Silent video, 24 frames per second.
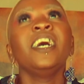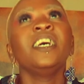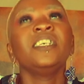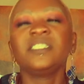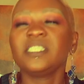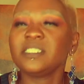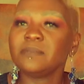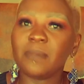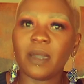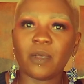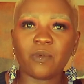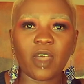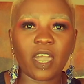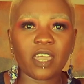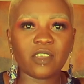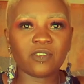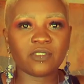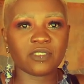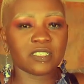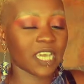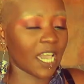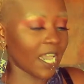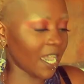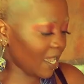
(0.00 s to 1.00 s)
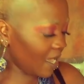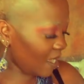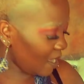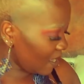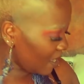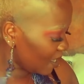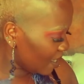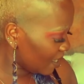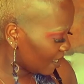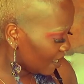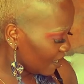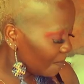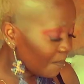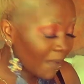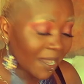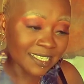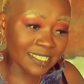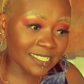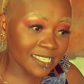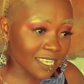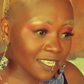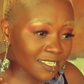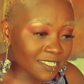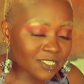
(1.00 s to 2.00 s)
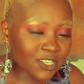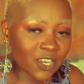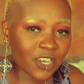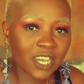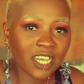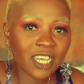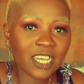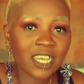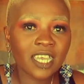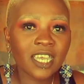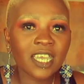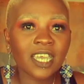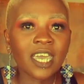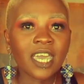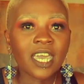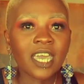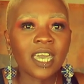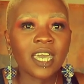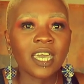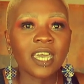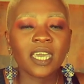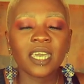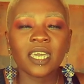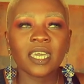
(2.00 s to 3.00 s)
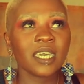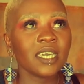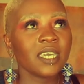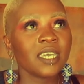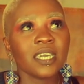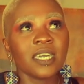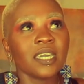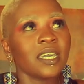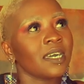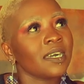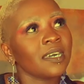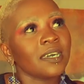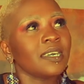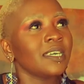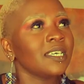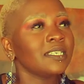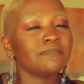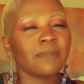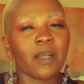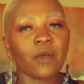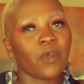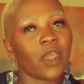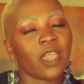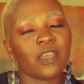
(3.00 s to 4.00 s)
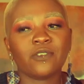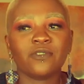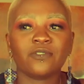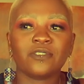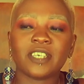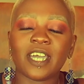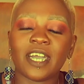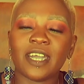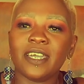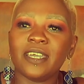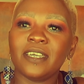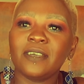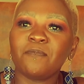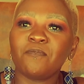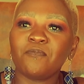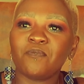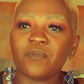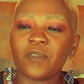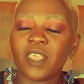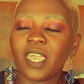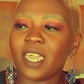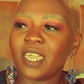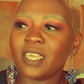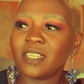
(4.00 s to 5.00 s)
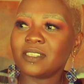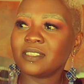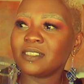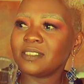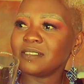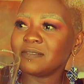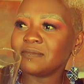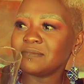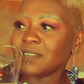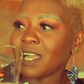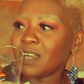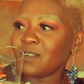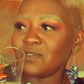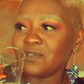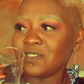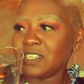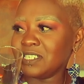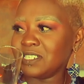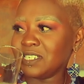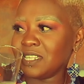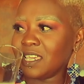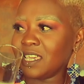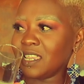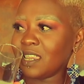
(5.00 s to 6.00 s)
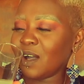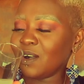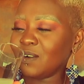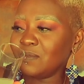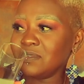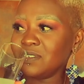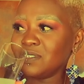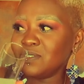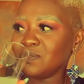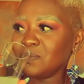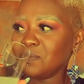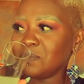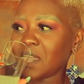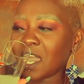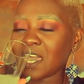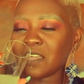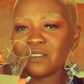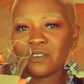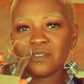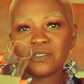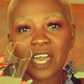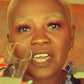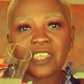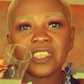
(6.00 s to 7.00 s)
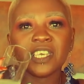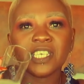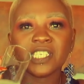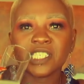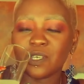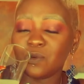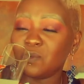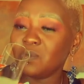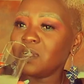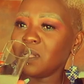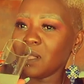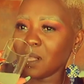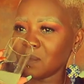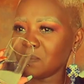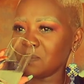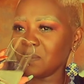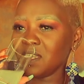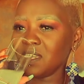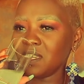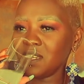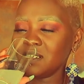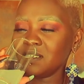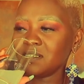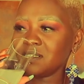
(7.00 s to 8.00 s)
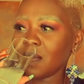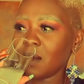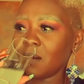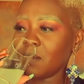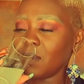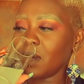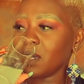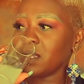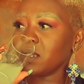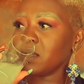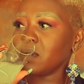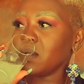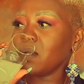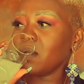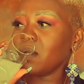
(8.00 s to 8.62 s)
She's my ride or die. My sister is my ride or die. I don't think she'll allow me to. I think she will help me kill someone.